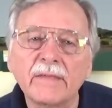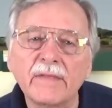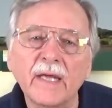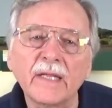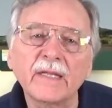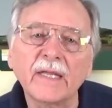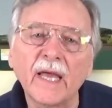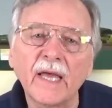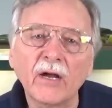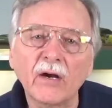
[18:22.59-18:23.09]

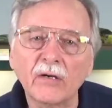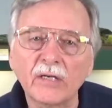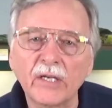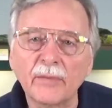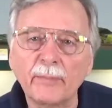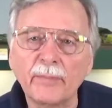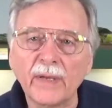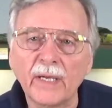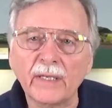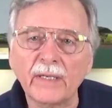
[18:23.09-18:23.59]
that they are
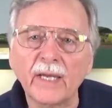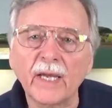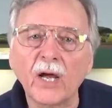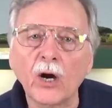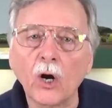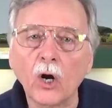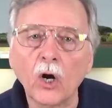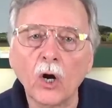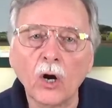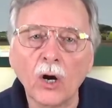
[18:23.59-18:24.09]

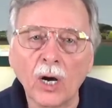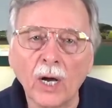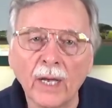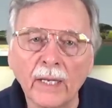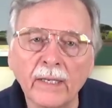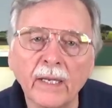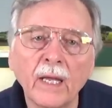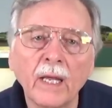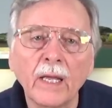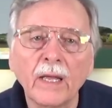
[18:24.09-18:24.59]
depending
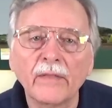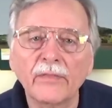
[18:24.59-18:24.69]
on